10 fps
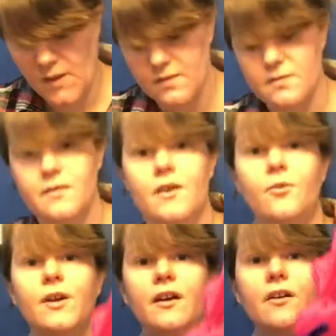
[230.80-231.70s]
So there
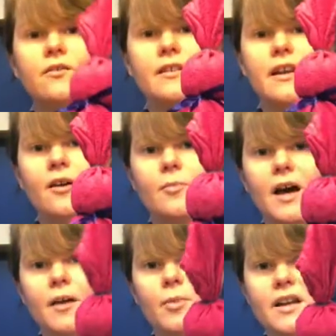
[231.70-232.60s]
we go. Now
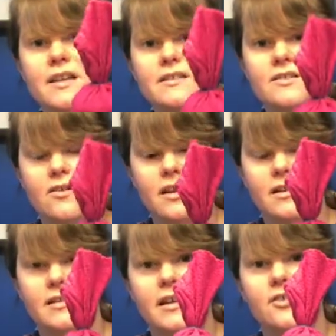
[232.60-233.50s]
my bunny is starting to
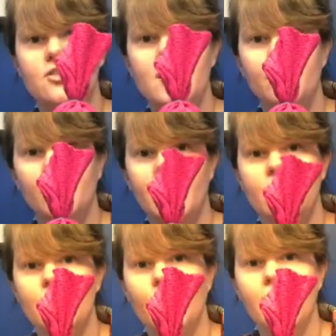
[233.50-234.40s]
take shape. We have
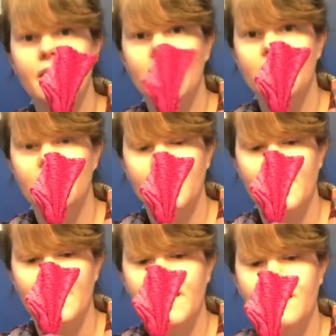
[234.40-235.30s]
the body, the
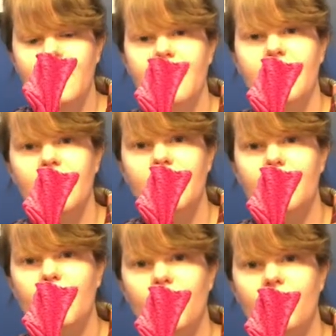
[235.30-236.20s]
head, and the
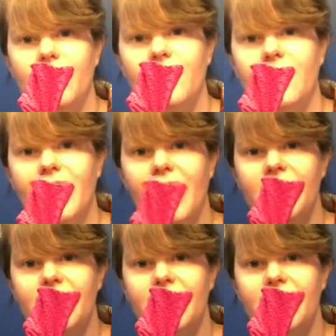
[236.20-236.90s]
bow around the neck.